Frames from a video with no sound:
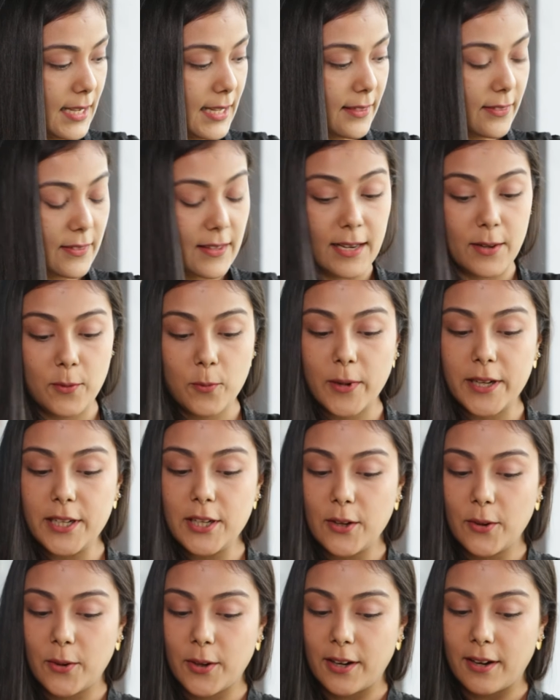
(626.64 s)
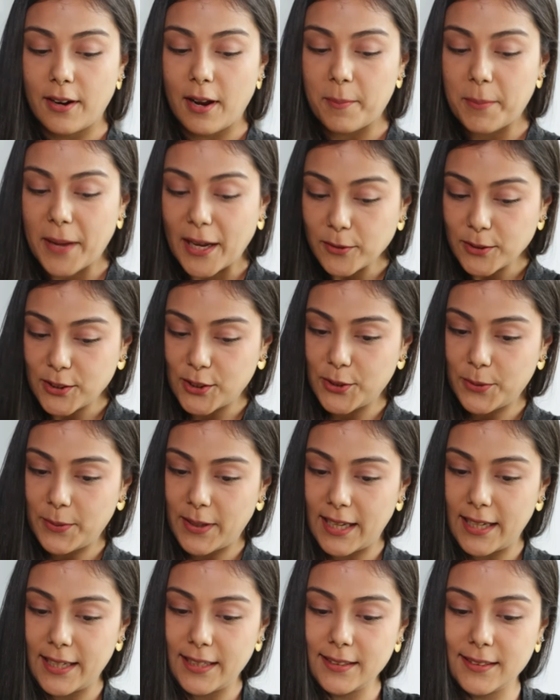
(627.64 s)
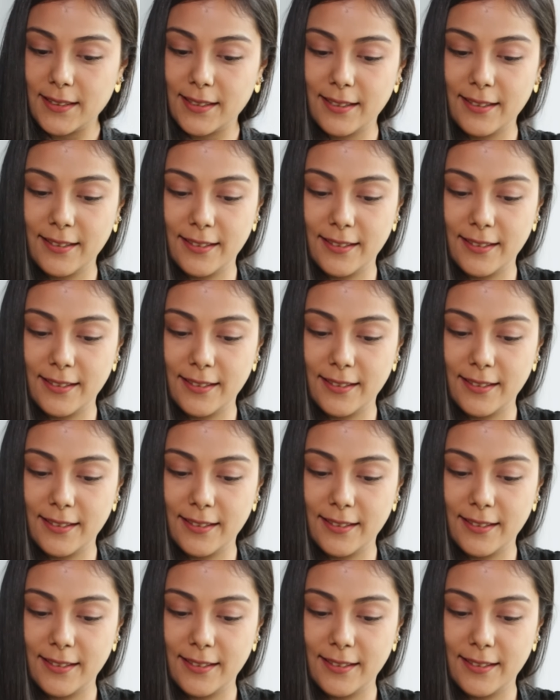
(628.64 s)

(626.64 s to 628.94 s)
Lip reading: and then when you're about to eat